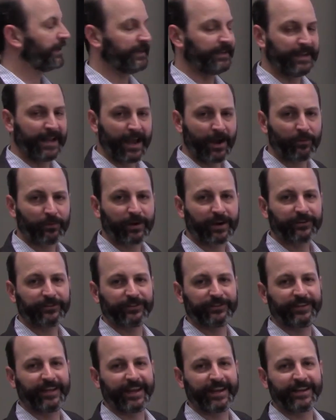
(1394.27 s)
and now we're
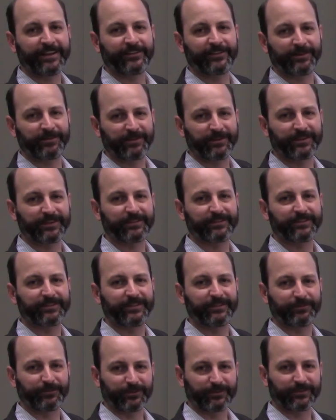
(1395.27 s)
actually taking some of the
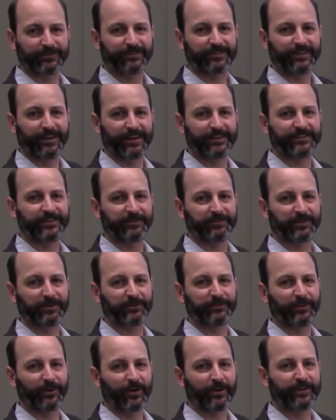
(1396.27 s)
different concepts I
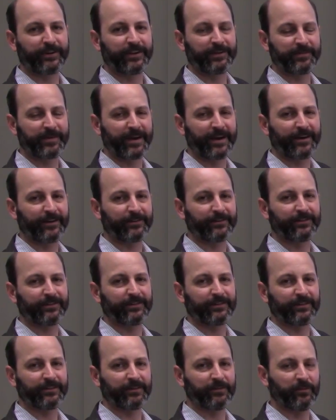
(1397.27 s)
was talking about
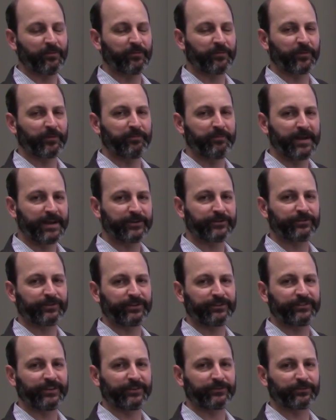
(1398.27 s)
for
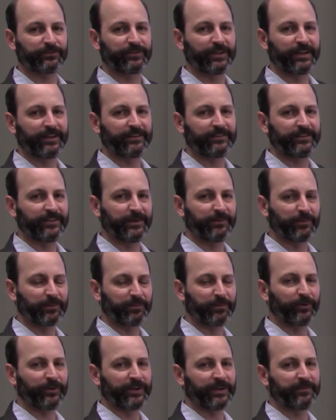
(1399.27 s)
measuring central tendency, and
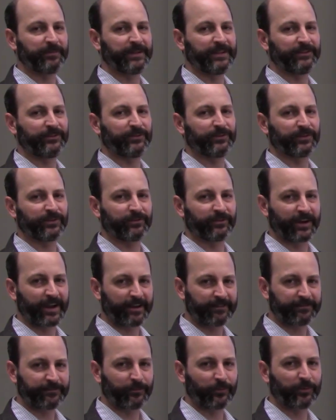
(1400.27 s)
we're putting them into a
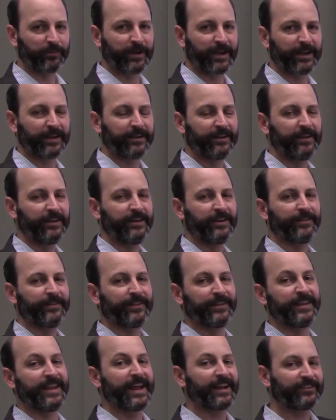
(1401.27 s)
graph format.
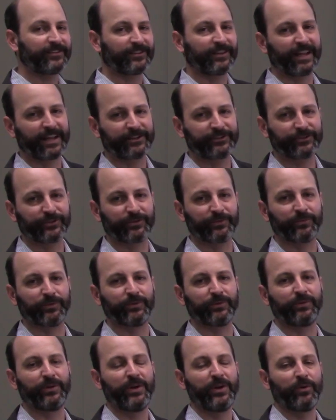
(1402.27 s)
The next lecture
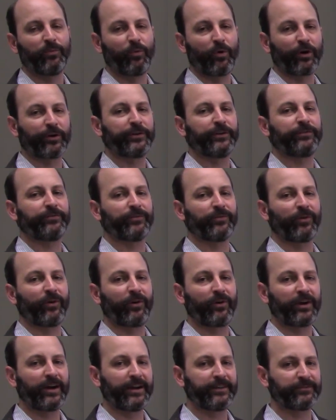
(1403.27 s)
will walk you through
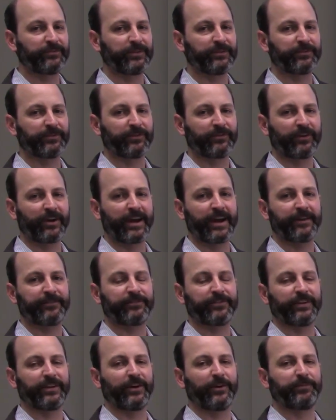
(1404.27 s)
all kinds of different
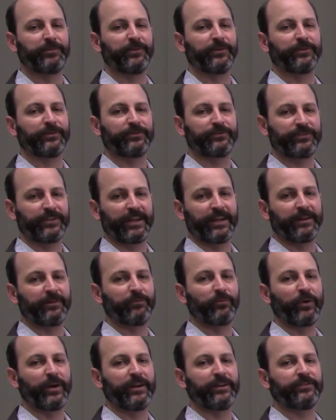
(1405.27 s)
graphs that help you
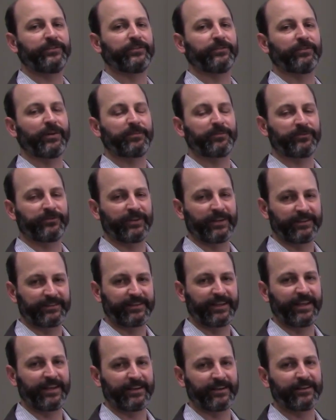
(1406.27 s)
understand ways to represent
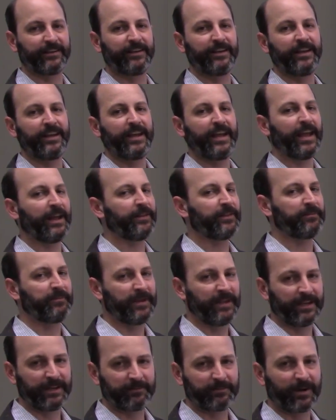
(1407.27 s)
data and the
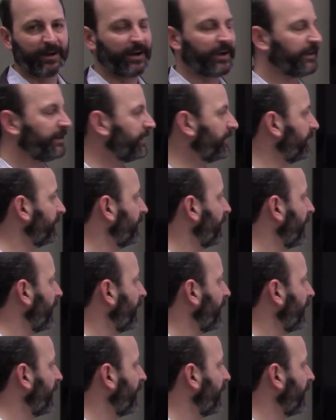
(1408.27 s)
meaning behind it.